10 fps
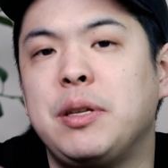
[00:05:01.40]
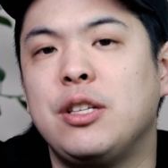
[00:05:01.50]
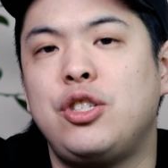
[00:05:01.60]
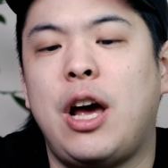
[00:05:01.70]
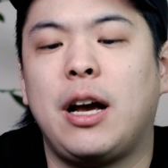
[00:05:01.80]

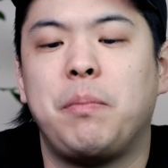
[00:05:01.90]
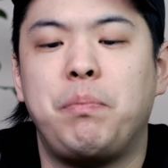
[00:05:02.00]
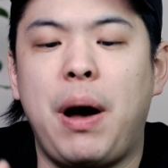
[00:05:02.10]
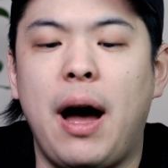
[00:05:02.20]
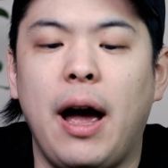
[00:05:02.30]
in check
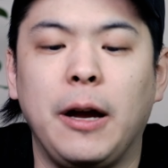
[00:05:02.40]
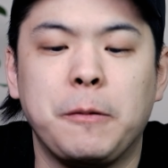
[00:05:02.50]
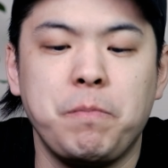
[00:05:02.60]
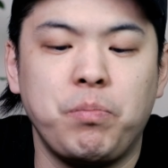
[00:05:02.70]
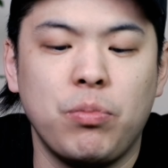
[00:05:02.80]
by
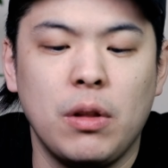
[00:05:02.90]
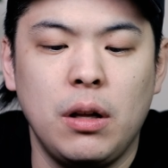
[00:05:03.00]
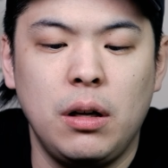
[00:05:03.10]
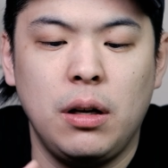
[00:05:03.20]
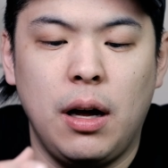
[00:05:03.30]

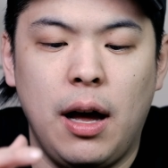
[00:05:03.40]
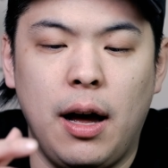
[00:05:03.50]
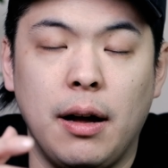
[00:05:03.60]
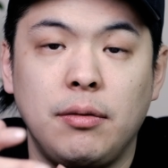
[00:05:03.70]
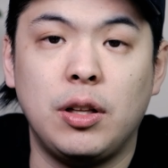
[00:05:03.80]

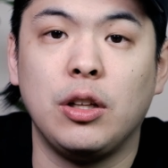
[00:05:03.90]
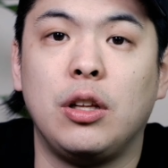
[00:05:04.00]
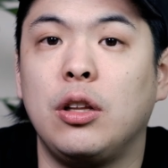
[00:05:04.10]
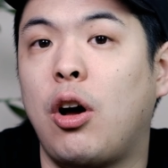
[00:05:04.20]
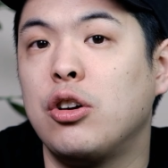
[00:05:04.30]

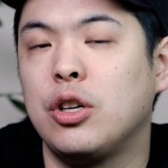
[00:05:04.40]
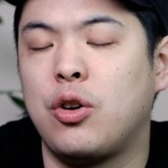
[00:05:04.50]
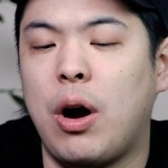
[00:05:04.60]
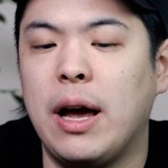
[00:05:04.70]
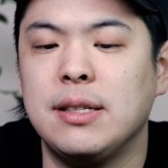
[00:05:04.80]
the larger
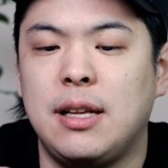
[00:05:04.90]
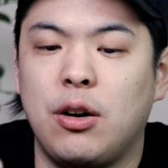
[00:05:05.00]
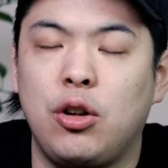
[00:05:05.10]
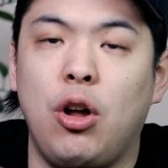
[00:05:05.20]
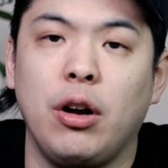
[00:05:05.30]
grinds that
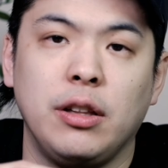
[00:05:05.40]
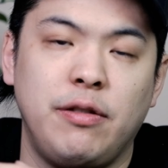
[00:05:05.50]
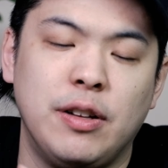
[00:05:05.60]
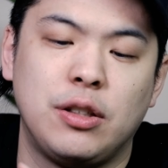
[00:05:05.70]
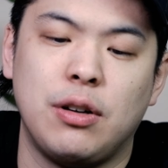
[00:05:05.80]
are clogging the
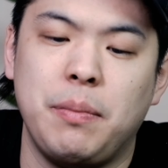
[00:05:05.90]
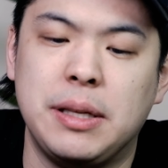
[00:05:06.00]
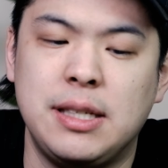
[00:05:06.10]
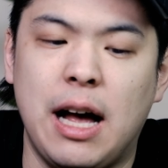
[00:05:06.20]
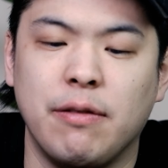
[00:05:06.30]
filter up
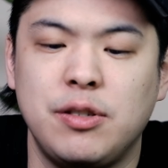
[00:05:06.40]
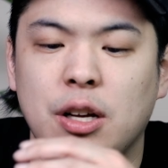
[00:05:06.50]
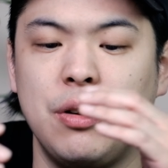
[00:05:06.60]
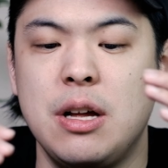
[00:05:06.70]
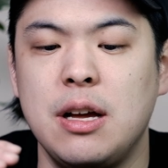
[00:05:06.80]
itself.
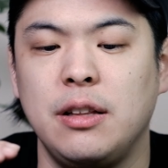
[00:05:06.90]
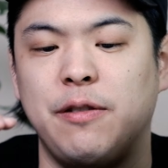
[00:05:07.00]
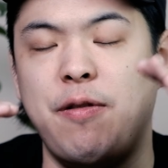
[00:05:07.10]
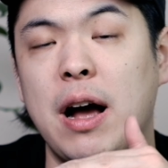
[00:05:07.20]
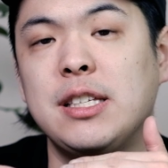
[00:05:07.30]
So the
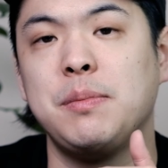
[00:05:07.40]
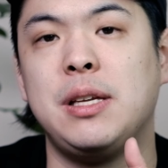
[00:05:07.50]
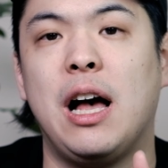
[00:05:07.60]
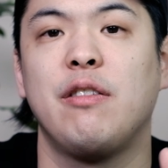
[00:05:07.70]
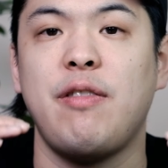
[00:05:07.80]
fines
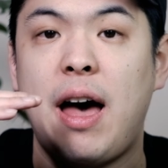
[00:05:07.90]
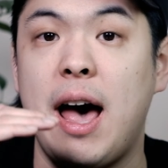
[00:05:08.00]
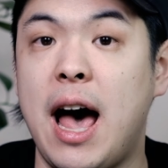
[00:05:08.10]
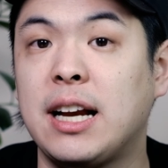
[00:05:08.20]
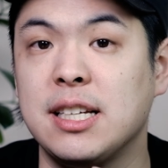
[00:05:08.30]
themselves
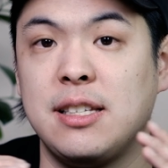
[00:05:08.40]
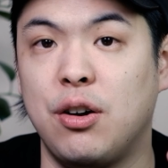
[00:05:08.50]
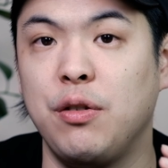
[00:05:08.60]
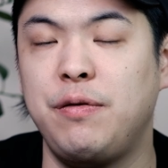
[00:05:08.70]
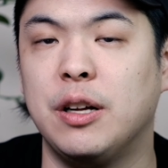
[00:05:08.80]
act as their
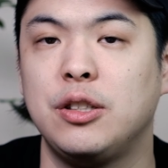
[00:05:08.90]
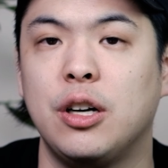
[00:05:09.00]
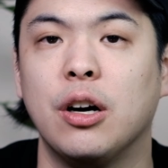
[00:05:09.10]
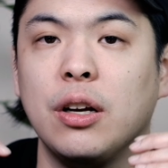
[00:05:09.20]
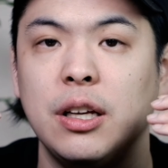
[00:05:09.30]
own
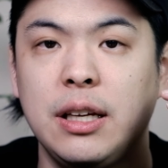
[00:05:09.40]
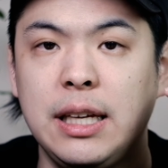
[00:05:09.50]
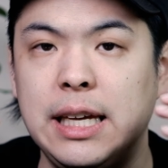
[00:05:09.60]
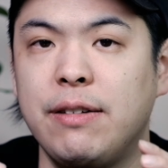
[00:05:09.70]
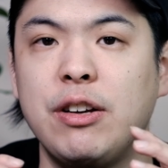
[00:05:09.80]
filter
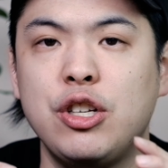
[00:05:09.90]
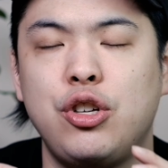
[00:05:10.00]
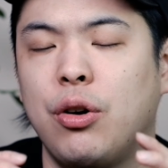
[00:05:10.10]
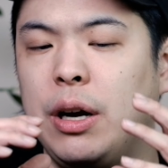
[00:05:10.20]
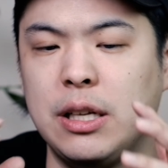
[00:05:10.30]
even
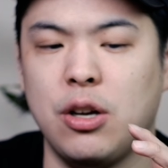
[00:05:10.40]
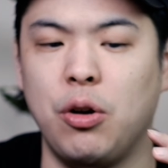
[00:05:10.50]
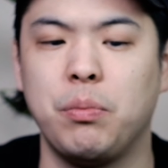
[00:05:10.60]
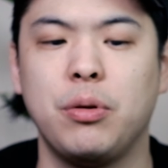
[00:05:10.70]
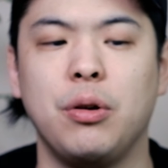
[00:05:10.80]
during its
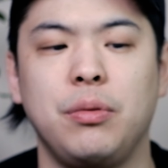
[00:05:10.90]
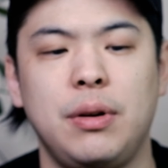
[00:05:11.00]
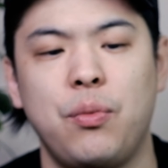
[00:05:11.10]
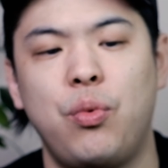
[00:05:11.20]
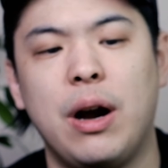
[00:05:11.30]
own brew.
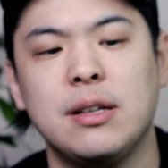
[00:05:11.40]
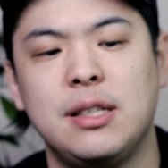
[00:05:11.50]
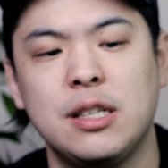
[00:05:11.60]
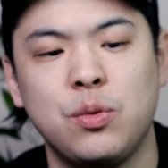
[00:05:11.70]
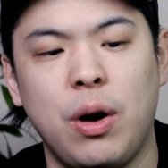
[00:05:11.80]
Whereas
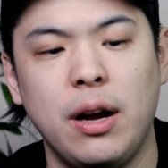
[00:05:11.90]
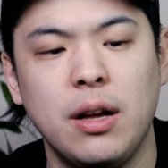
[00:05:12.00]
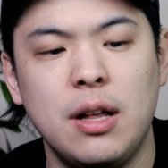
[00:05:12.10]
this one,